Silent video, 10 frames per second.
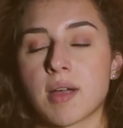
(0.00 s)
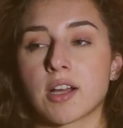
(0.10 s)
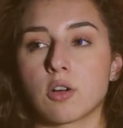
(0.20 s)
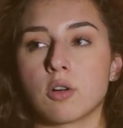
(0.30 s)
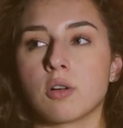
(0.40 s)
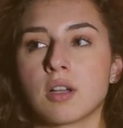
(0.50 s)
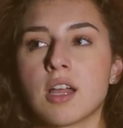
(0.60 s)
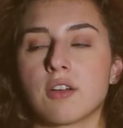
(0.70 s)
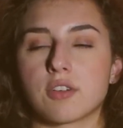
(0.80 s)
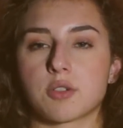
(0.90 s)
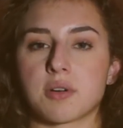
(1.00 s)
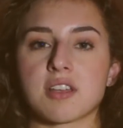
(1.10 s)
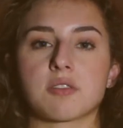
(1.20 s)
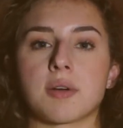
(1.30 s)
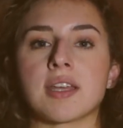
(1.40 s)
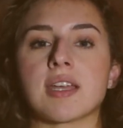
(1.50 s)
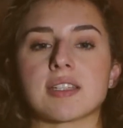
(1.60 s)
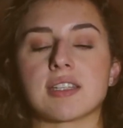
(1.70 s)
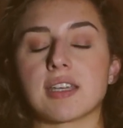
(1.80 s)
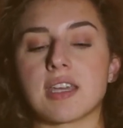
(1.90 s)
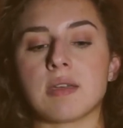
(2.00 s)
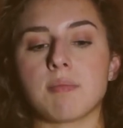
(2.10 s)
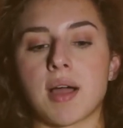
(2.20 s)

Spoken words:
my goal for 2020 is to keep